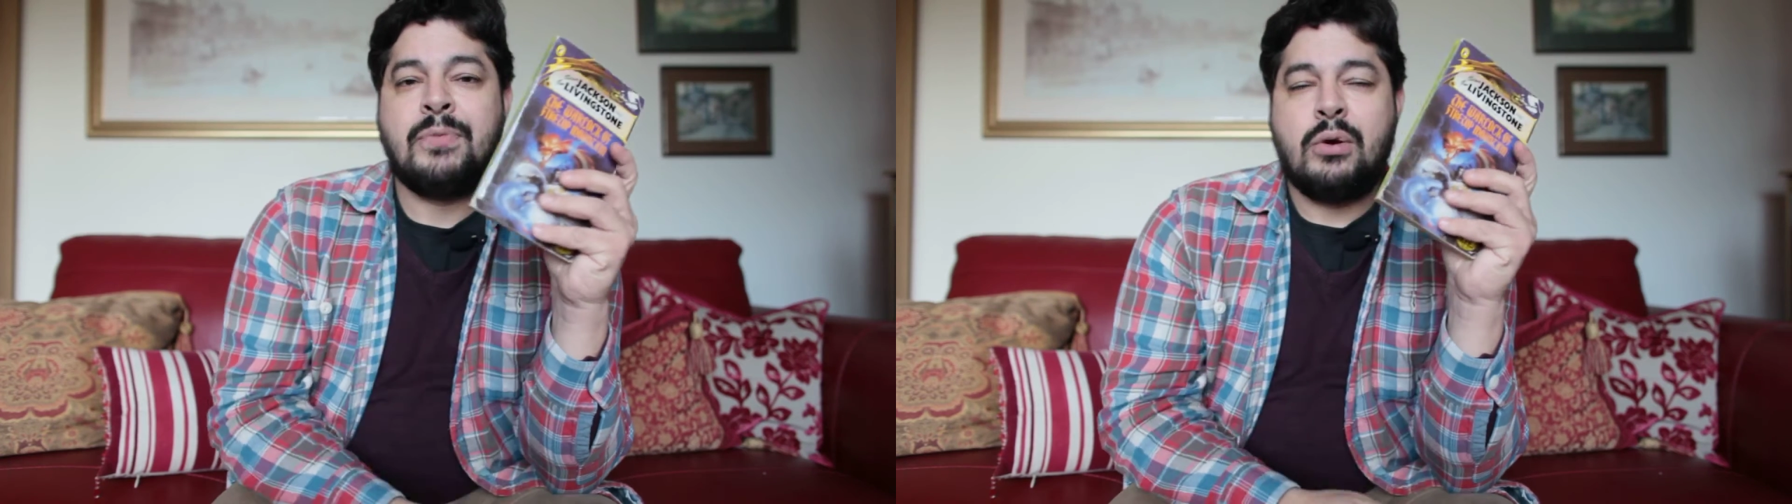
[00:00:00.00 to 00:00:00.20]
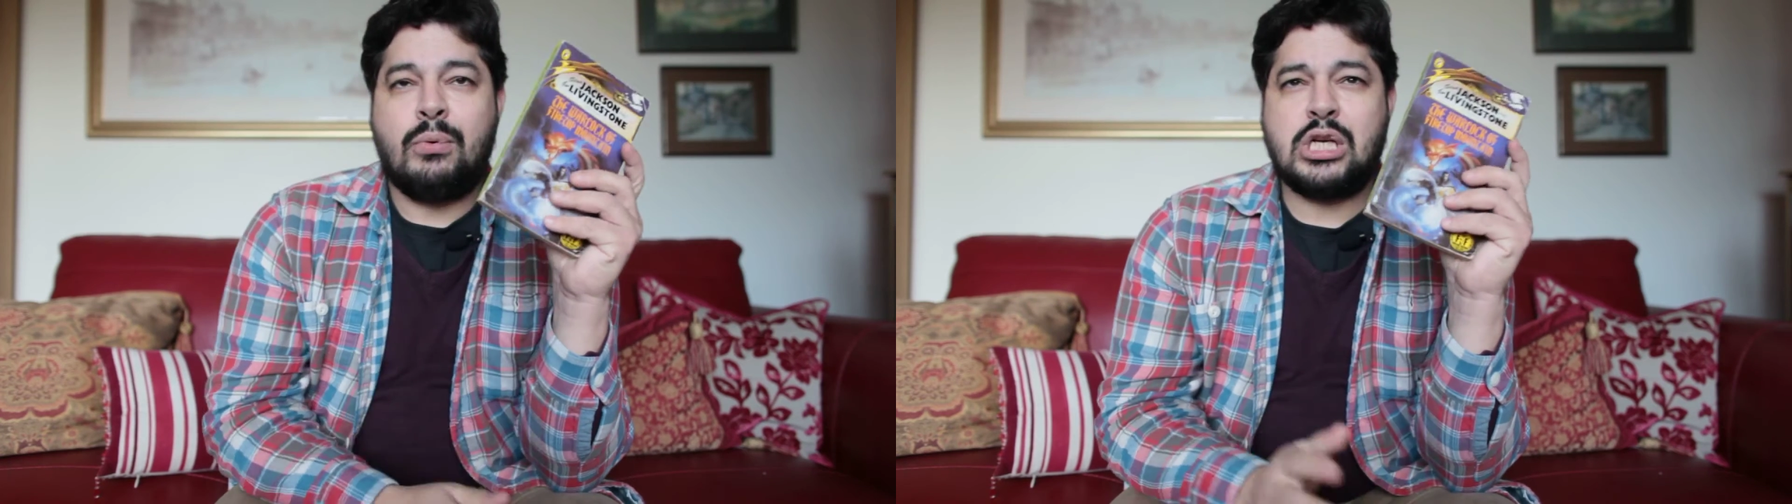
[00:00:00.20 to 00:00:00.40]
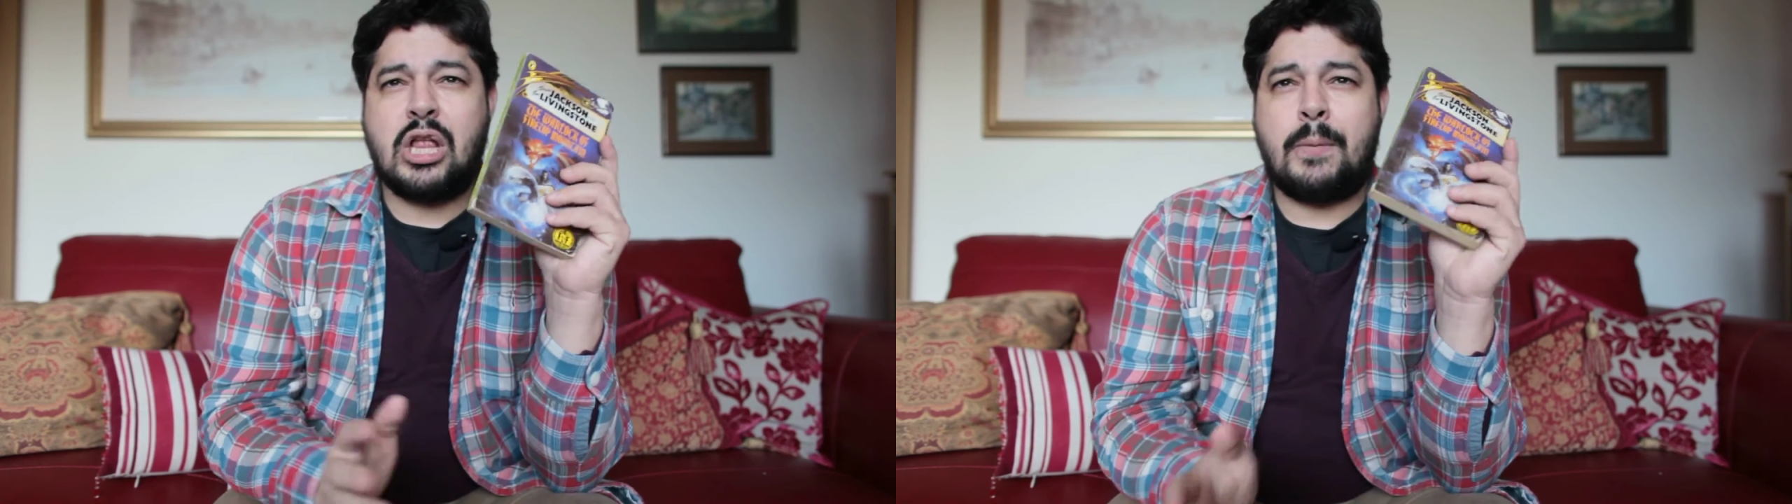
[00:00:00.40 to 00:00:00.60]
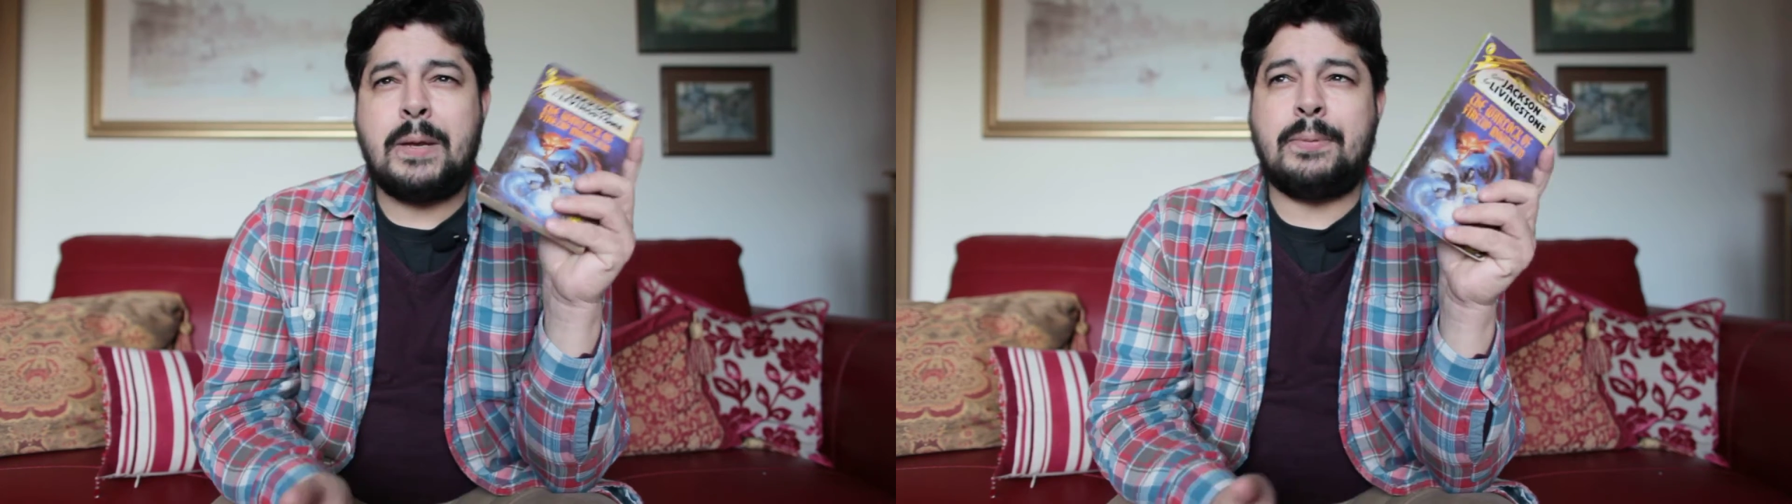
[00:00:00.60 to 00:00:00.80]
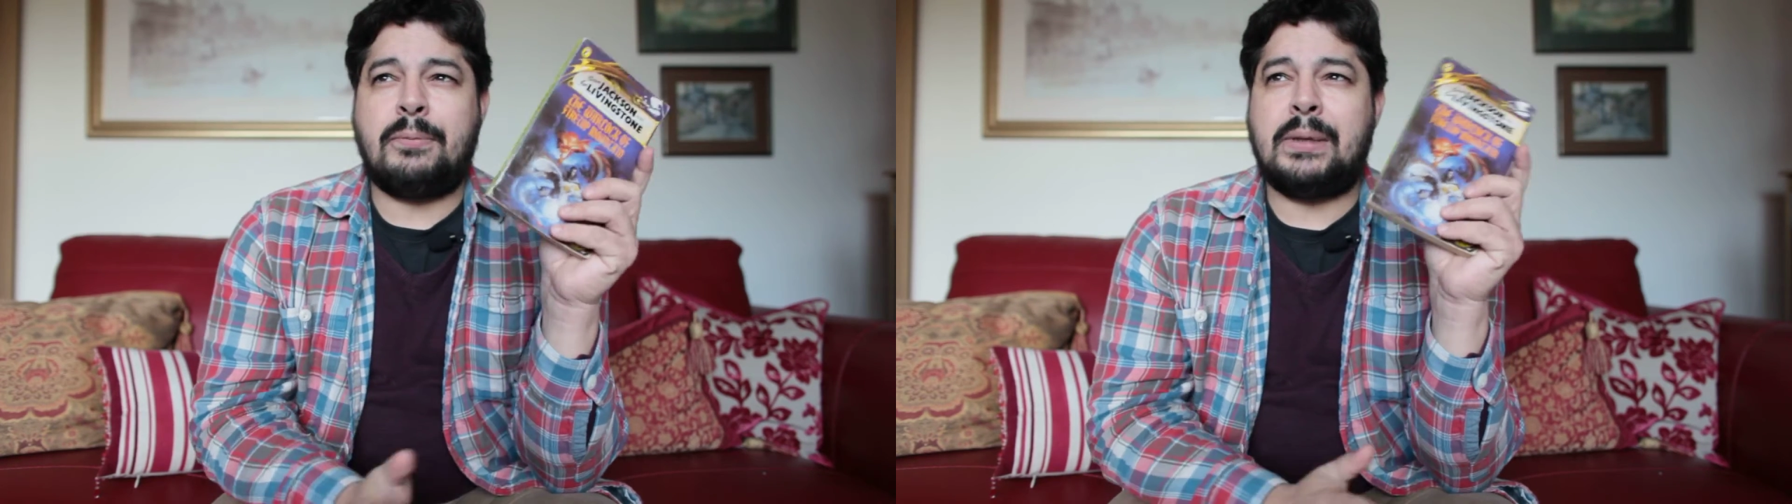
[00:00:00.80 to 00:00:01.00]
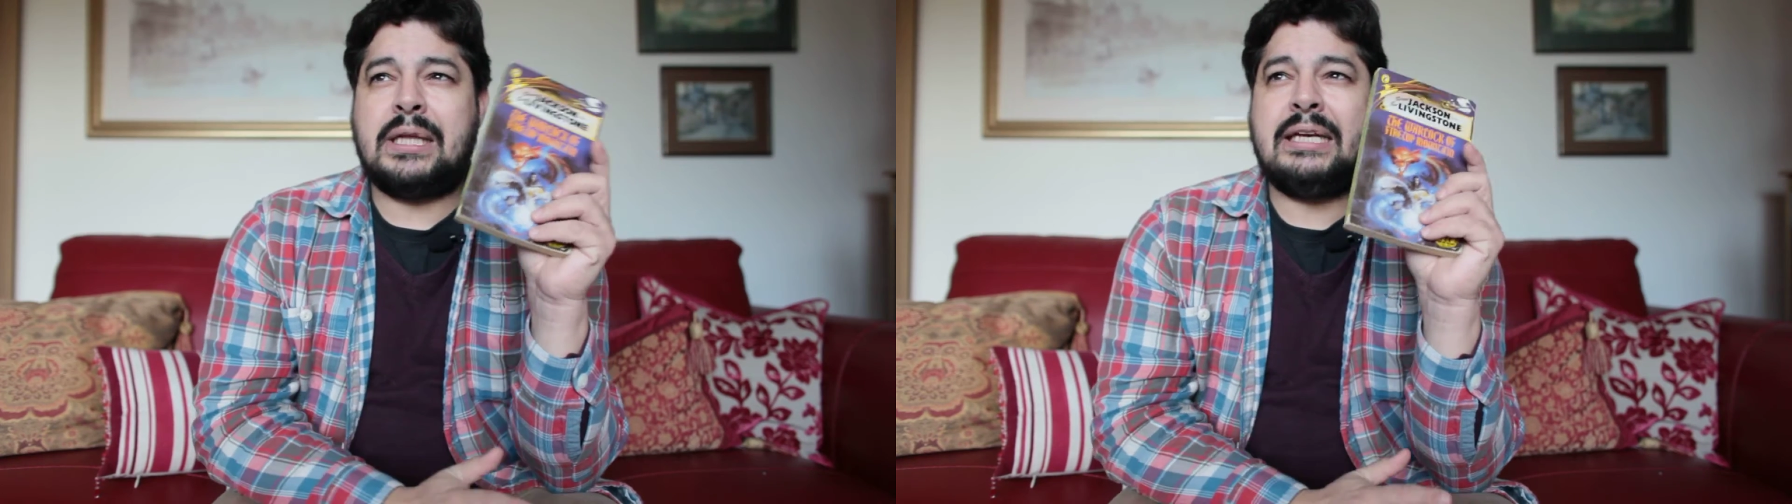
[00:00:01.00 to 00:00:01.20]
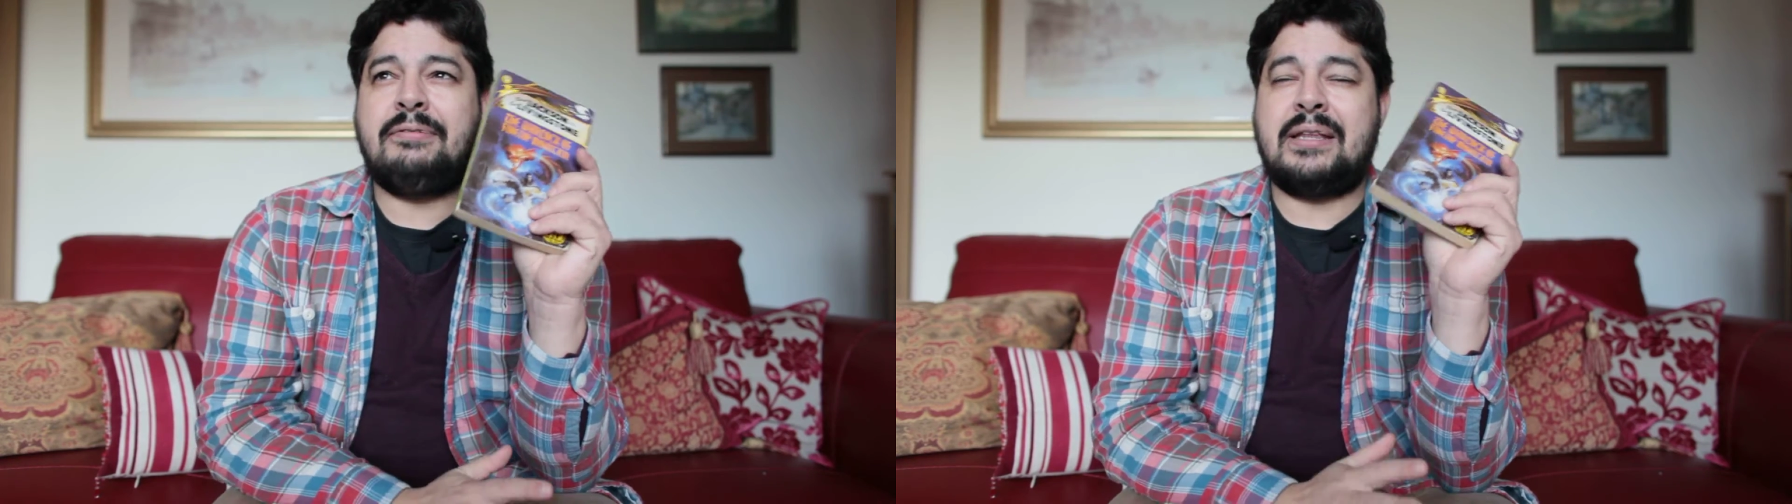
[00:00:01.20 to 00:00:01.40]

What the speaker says: which a lot of people believe